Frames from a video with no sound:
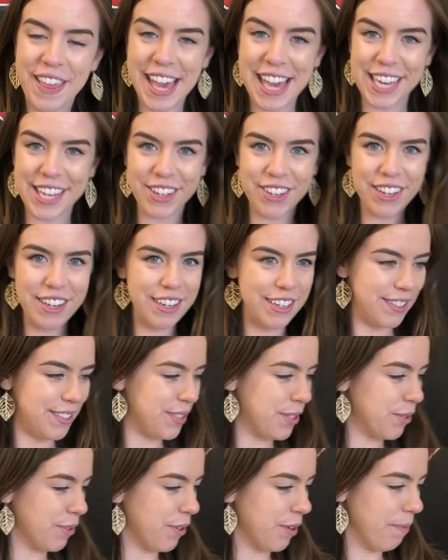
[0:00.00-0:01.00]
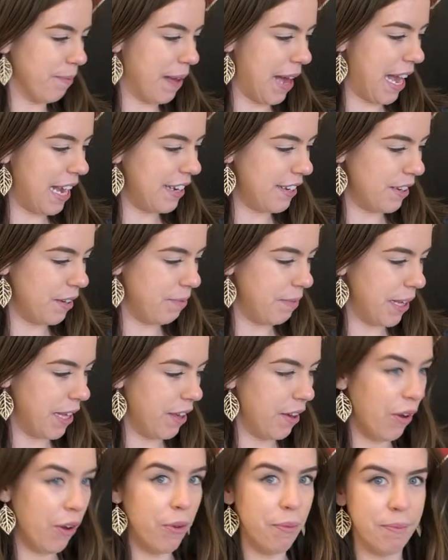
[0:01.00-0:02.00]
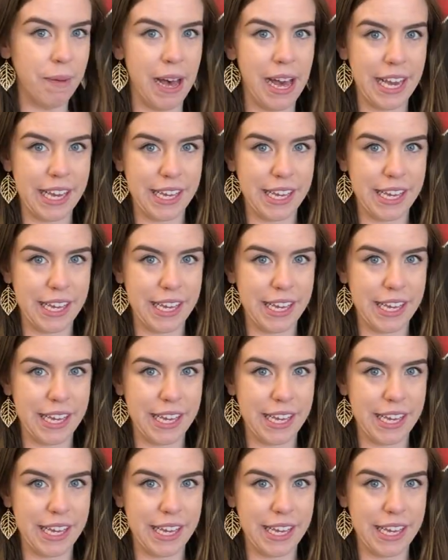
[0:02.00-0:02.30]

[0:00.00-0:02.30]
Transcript: thank goodness you reminded me. Oh my